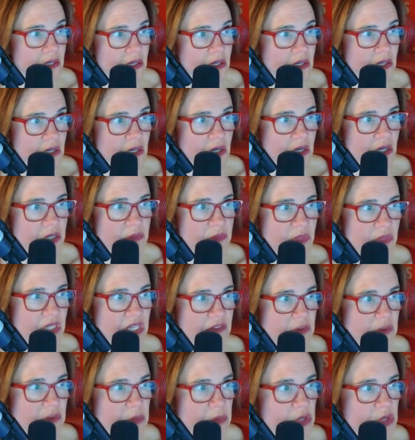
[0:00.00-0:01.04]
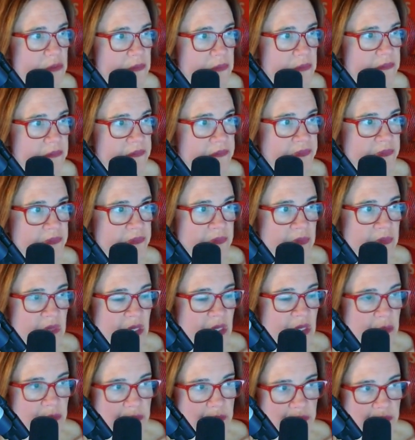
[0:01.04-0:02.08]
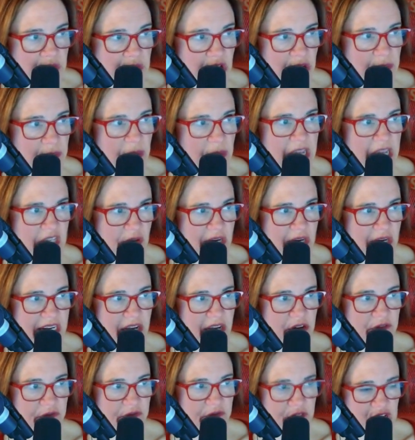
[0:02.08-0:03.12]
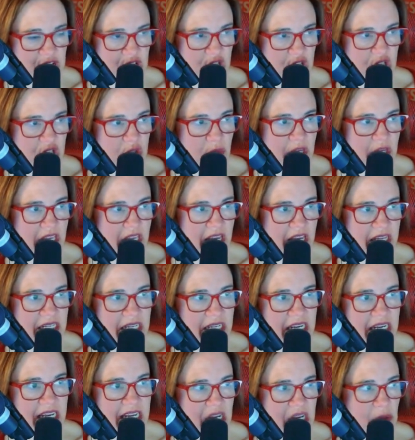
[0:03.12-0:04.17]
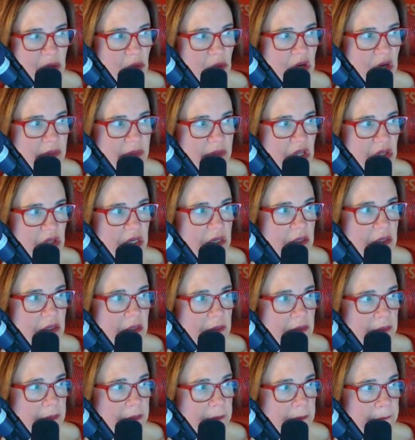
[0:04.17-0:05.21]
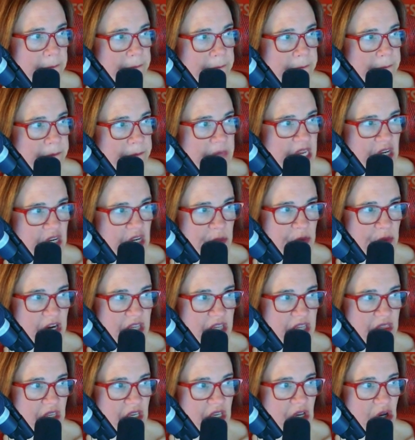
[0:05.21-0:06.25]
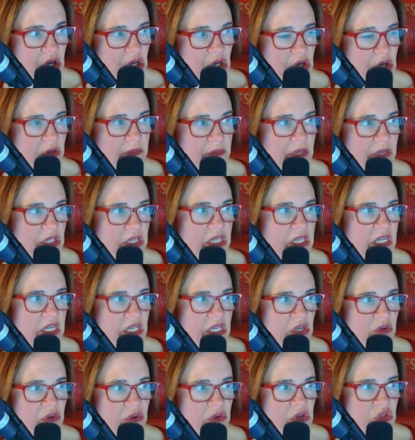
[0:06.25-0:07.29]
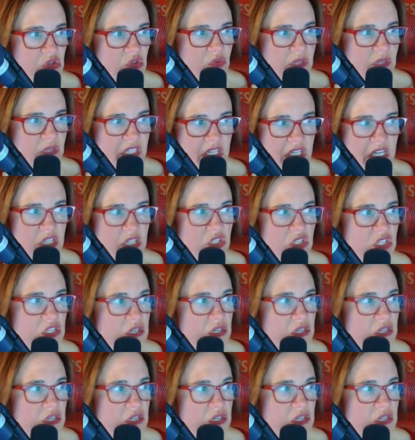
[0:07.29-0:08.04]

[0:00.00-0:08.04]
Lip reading: Unbelievable. It's on pace right now to finish this weekend at $81 million and to break the $100 million in gross receipts.